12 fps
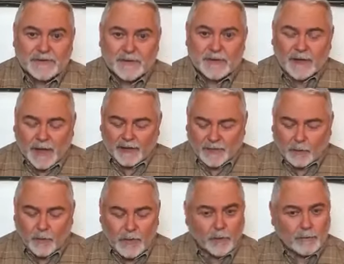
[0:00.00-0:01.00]
And so
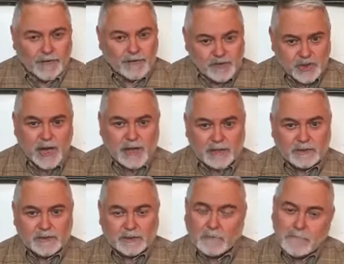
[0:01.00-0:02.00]
we will be changed
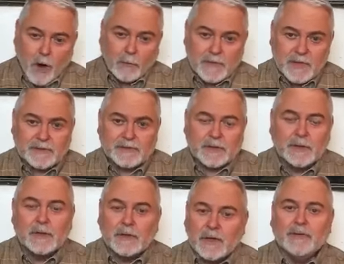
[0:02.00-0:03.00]
in a moment,
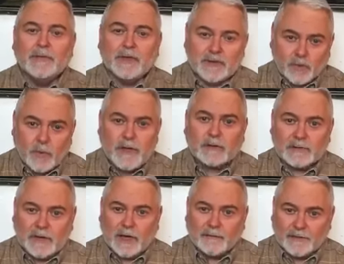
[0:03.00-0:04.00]
in the
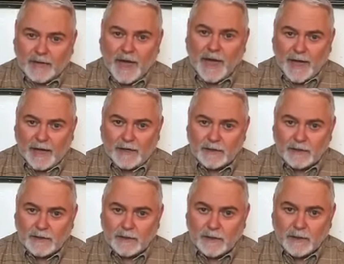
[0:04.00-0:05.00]
twinkling of an eye.
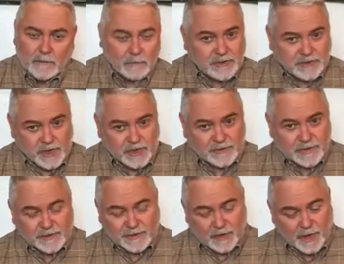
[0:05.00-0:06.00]
But Jesus,
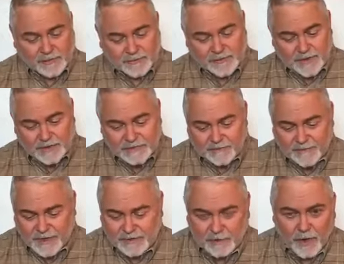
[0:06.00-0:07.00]
it also says in
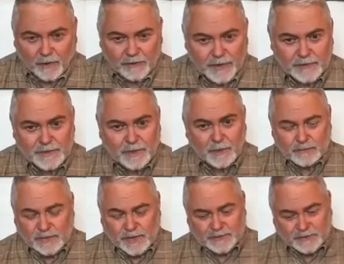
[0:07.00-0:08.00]
Thessalonians,
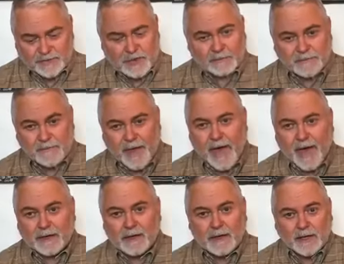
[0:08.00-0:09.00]
Jesus comes back.
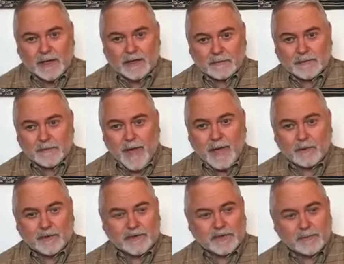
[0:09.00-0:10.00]
He comes back
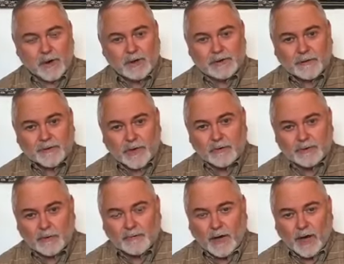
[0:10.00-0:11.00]
with the spirits of those who
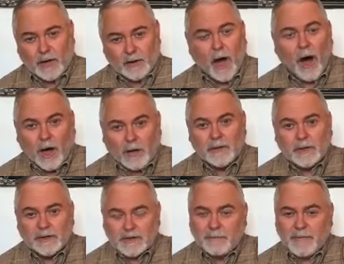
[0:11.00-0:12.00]
have gone on
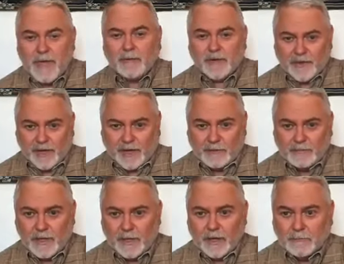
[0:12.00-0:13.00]
to be with him,
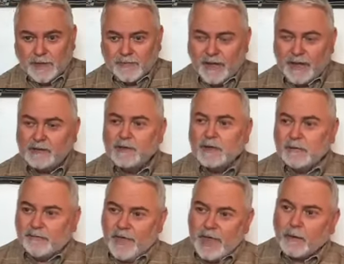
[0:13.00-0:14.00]
but then
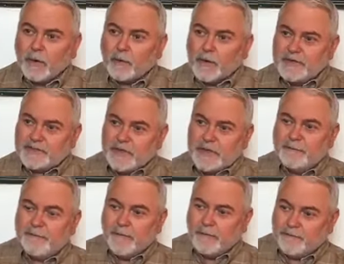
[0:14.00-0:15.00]
they will receive
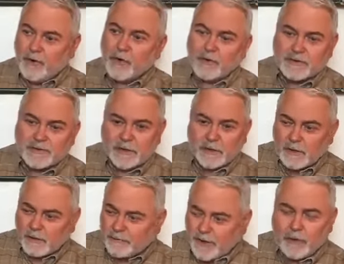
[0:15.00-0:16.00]
first
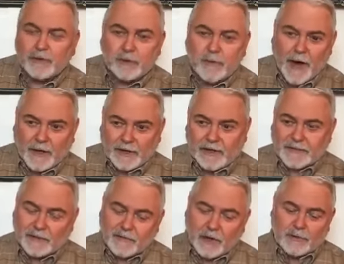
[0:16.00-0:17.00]
their new bodies,
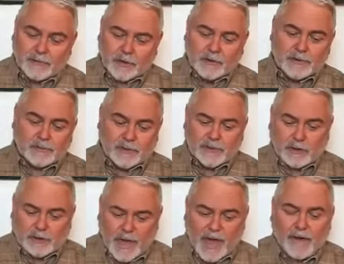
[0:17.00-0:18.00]
and th- those which are
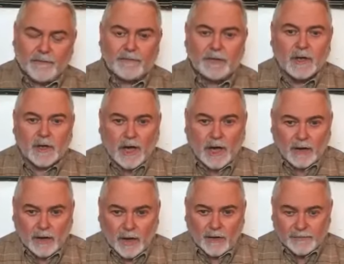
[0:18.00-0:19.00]
alive uh,
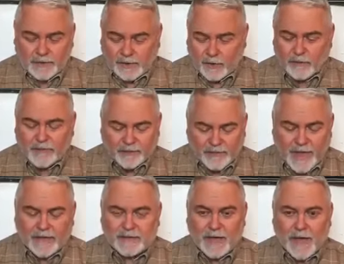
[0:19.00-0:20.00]
on the earth at
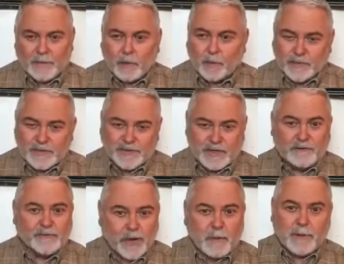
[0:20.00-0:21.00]
that time will receive
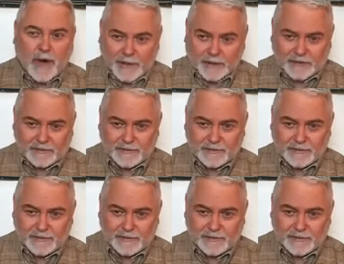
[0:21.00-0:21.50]
their bodies.